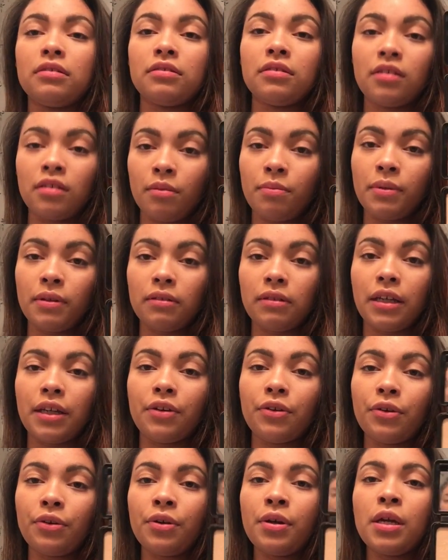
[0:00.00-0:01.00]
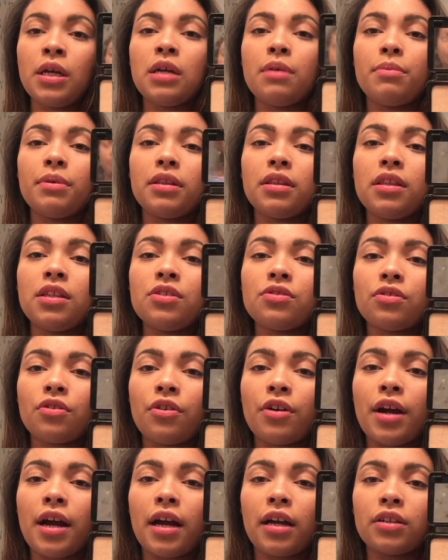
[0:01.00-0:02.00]
a little bit later. But these
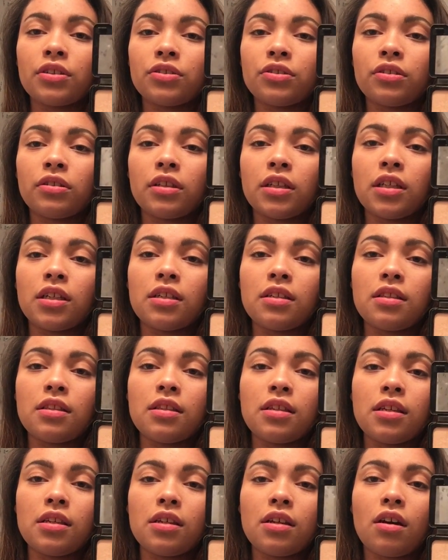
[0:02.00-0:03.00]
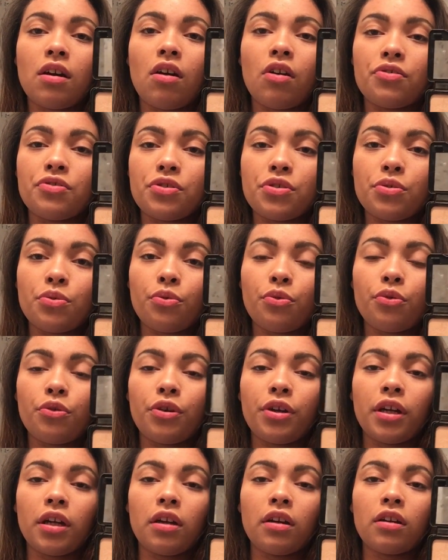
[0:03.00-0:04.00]
are actually the
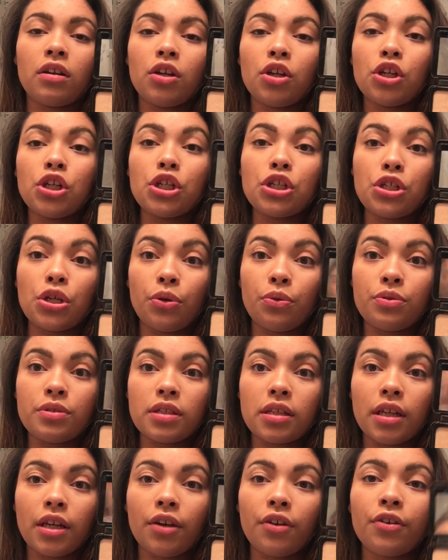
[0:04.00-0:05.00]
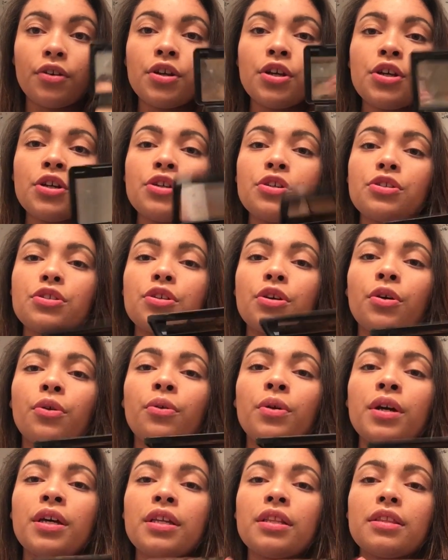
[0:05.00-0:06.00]
contouring tones in here. So
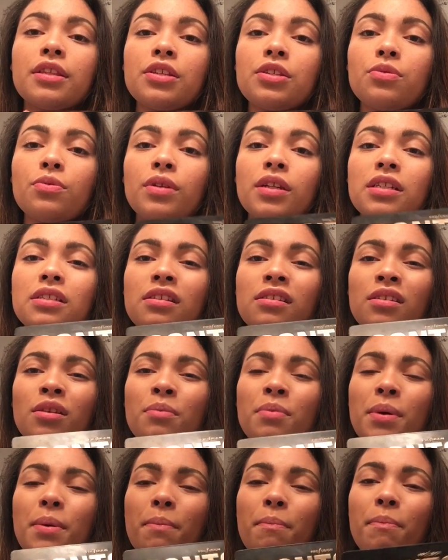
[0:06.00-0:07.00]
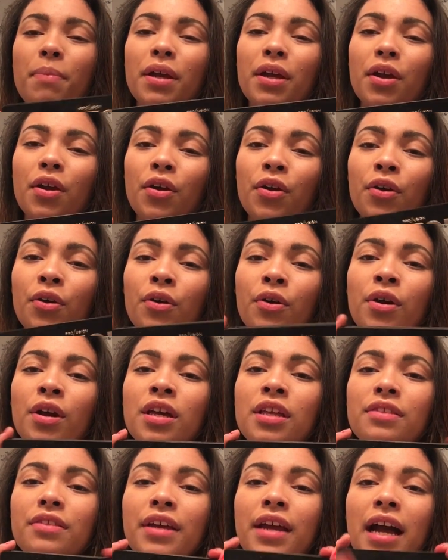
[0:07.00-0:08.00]
this one is a little bit bigger.
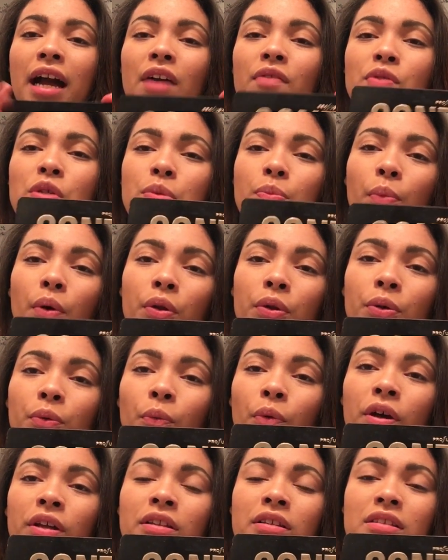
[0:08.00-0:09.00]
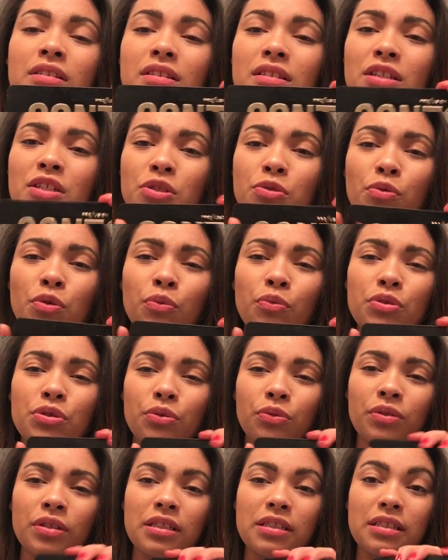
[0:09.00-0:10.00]
They have smaller ones. This one was
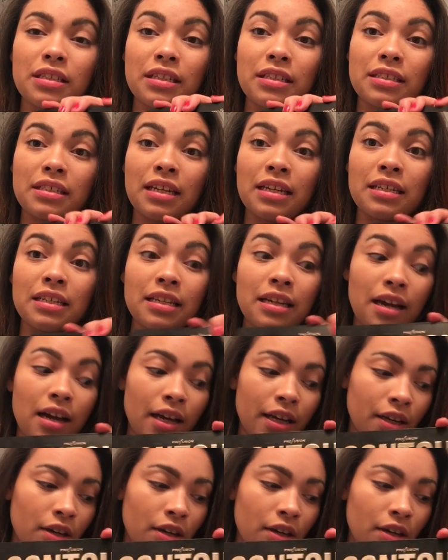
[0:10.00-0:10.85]
only $6.99.